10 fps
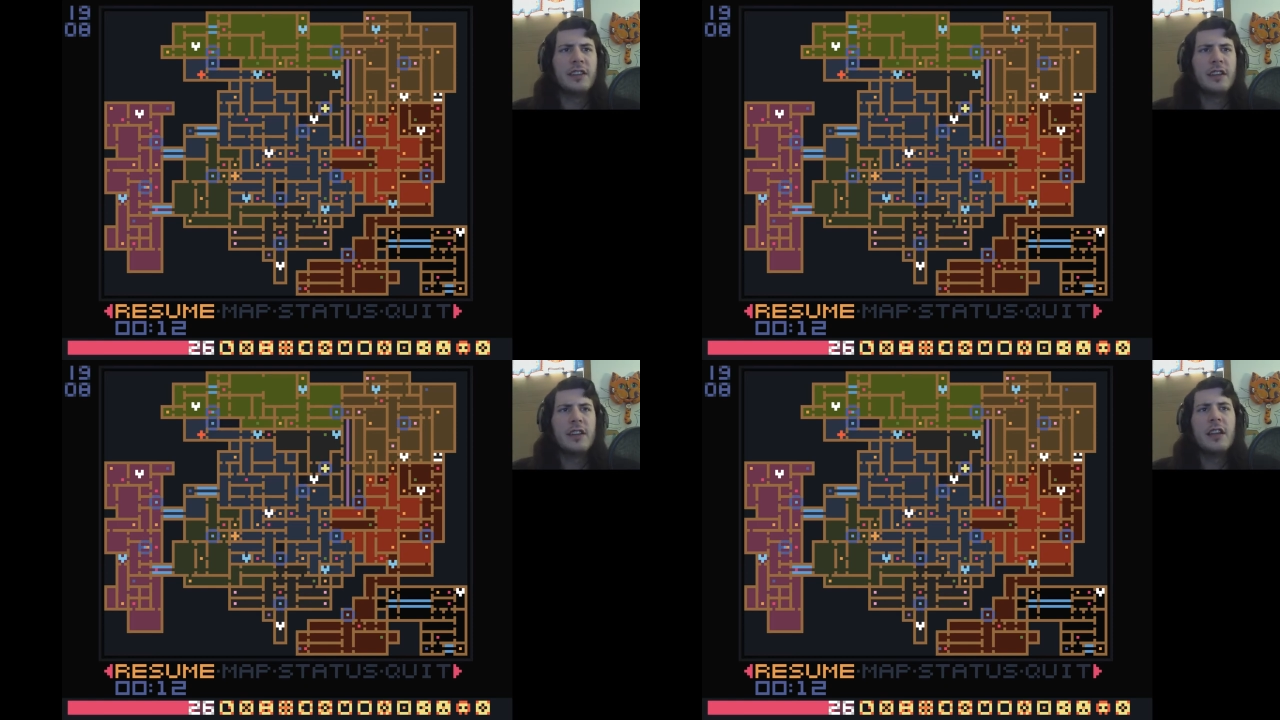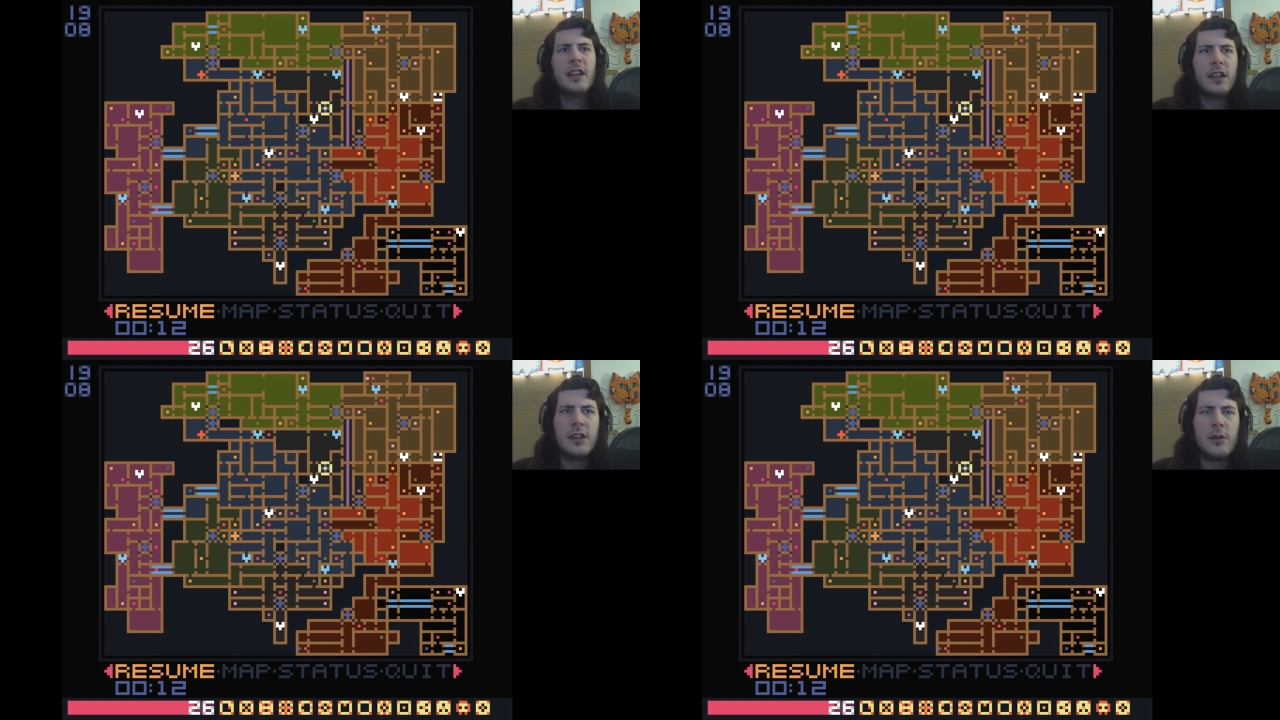
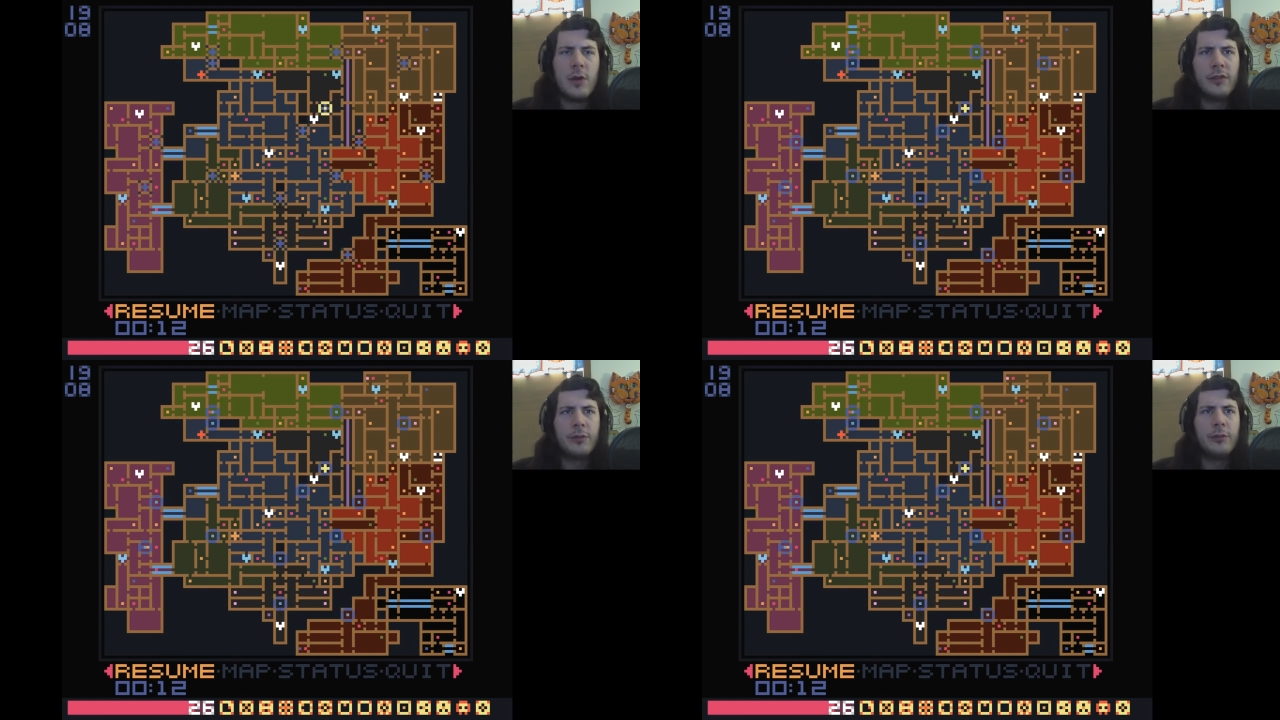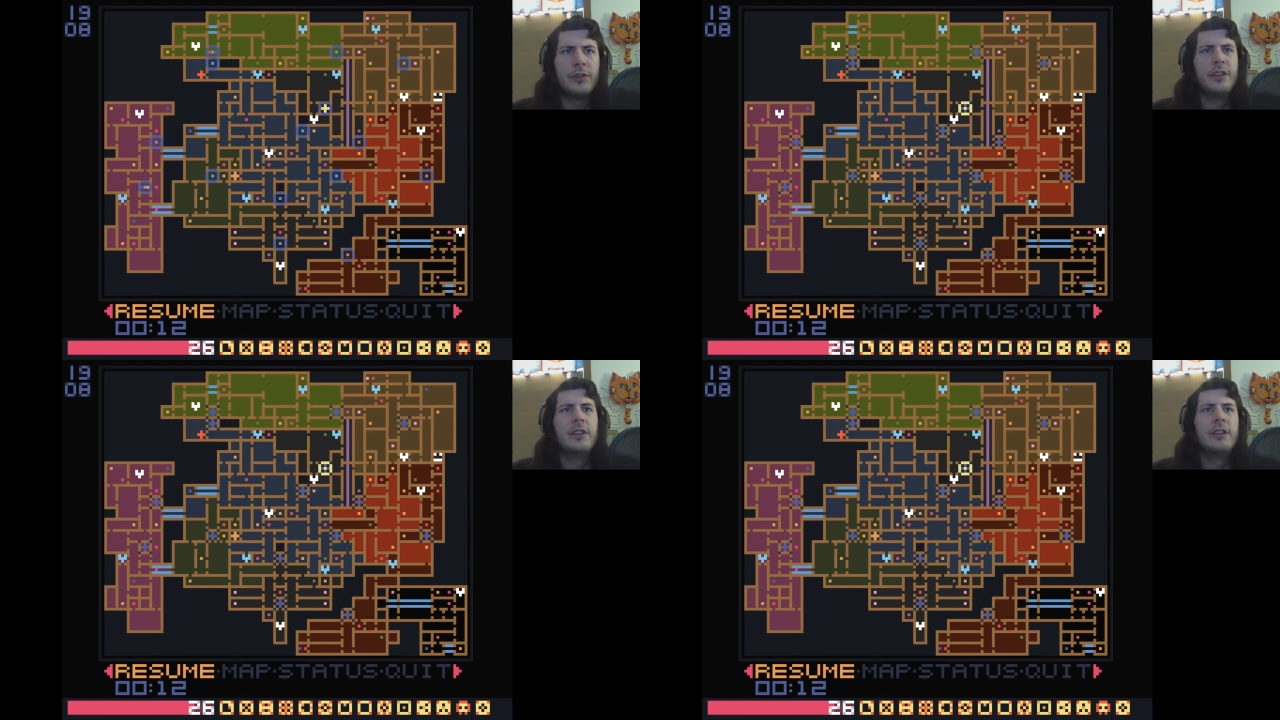and that you have to
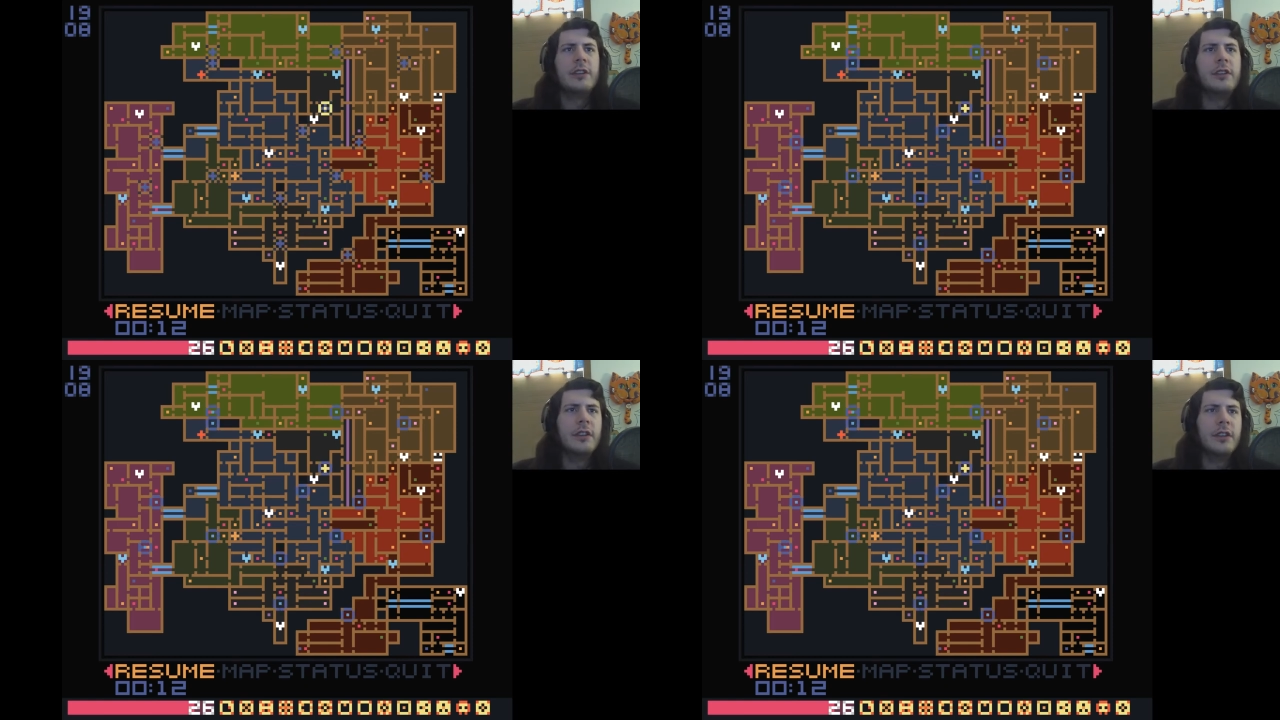return,